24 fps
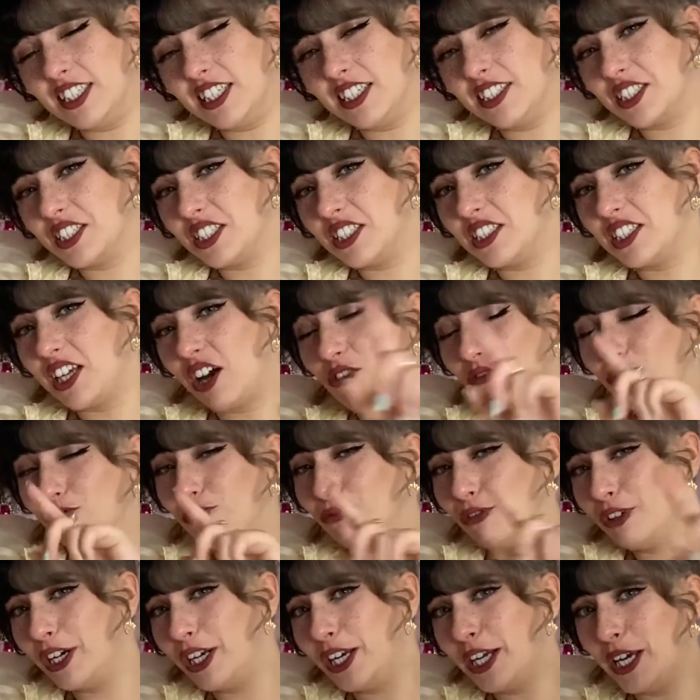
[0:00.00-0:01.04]
is going to sound
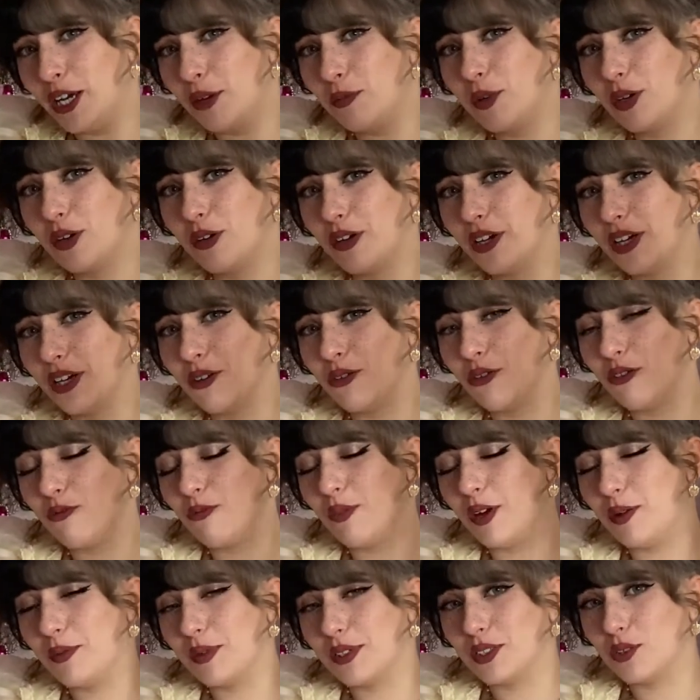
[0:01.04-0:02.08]
really hypocritical of
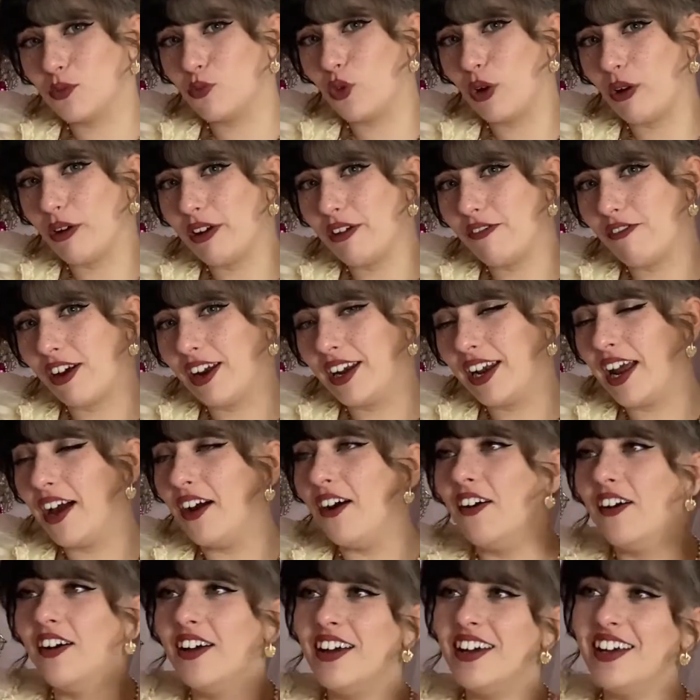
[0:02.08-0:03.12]
me because I'm wearing it right
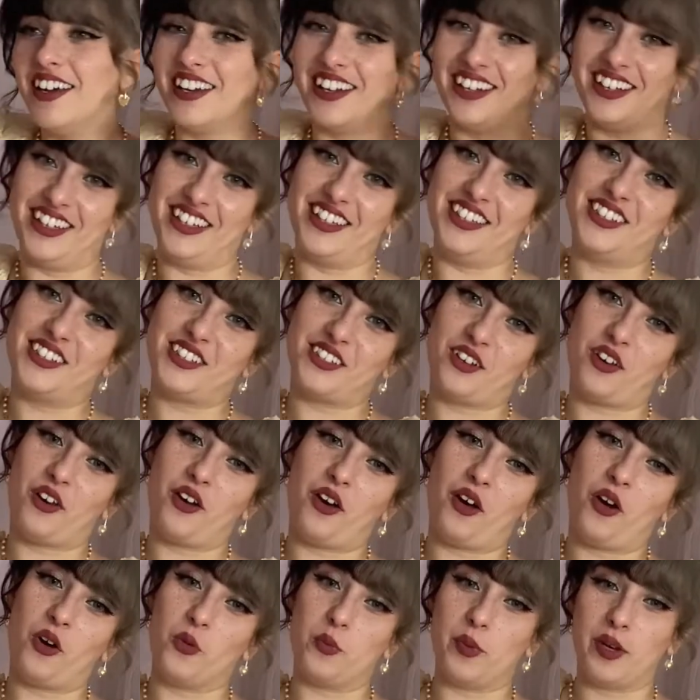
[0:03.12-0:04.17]
now, is
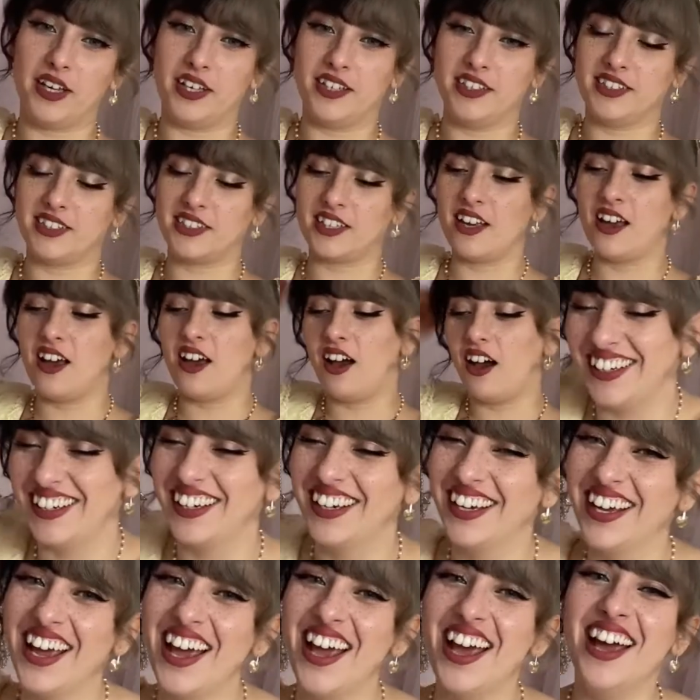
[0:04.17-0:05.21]
OPs.
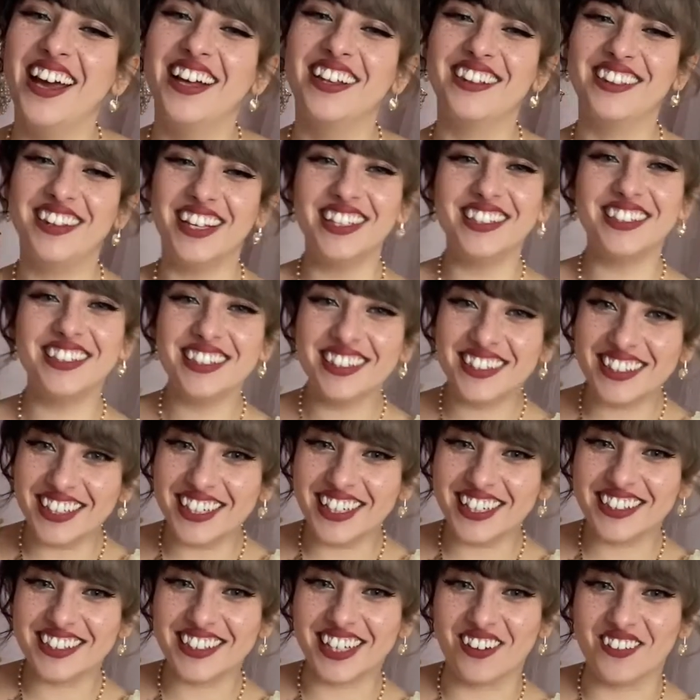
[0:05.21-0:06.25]
This is an
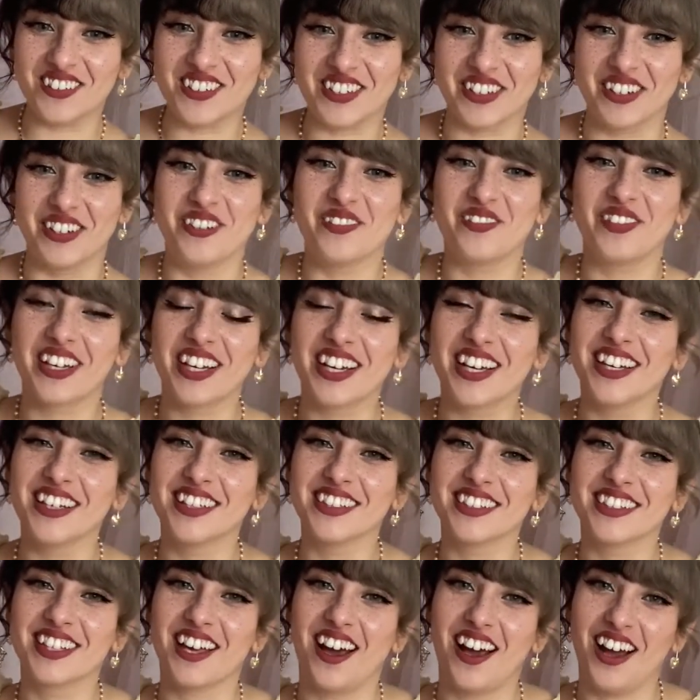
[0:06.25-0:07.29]
exception
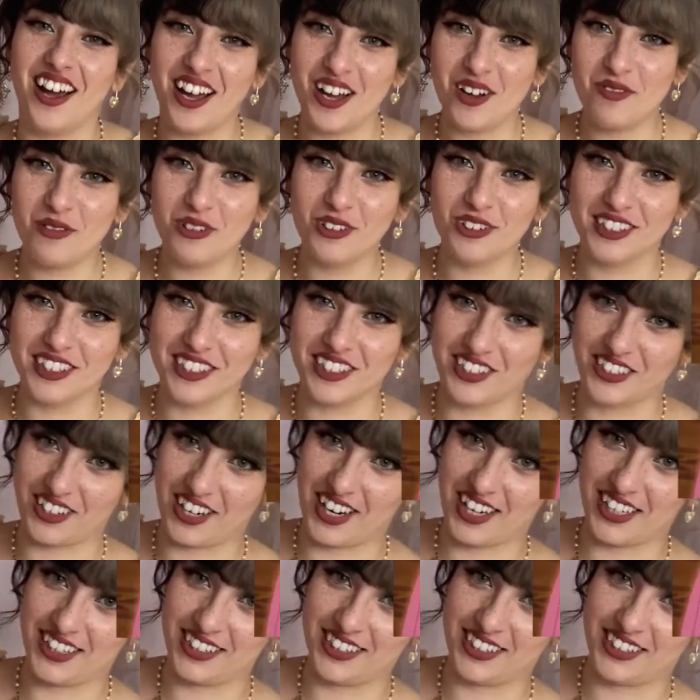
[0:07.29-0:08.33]
because I bought this
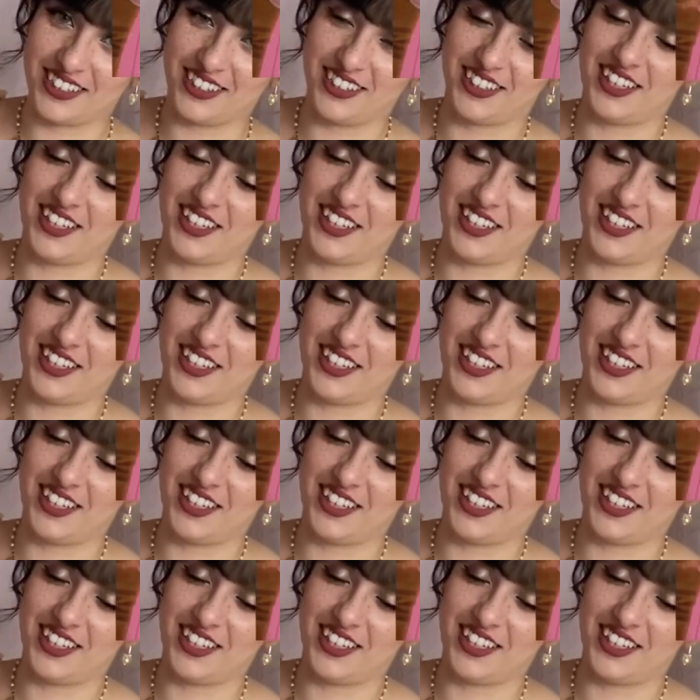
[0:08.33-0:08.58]
dress